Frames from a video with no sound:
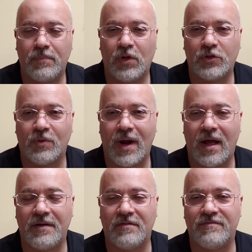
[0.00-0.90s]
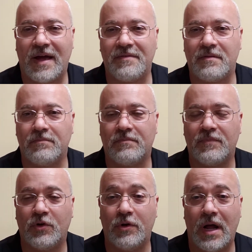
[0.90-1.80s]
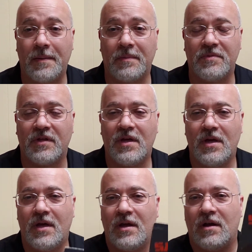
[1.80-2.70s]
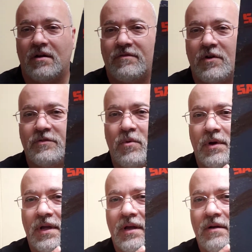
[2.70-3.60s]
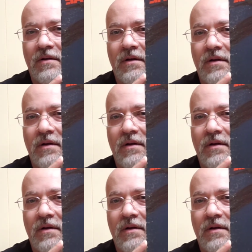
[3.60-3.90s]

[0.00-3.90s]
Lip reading: looked around and found some good albums. First one here,